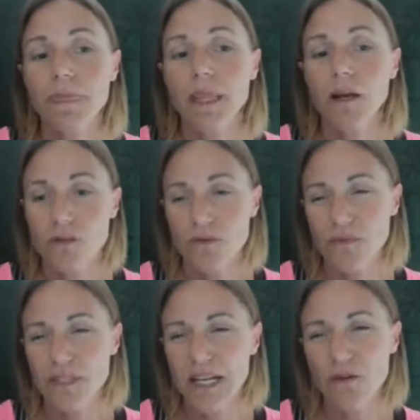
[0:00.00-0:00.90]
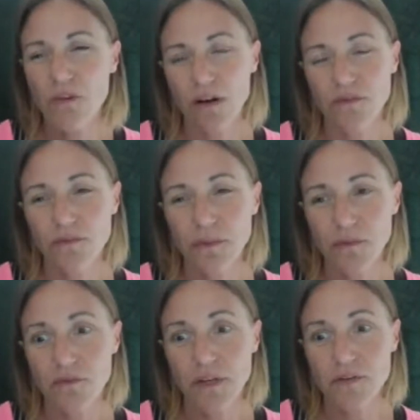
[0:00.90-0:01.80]
lots of self-love
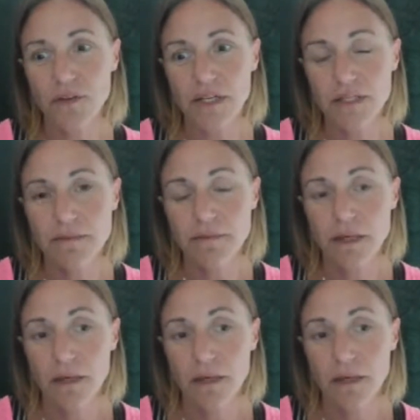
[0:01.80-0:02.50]
and forgiveness,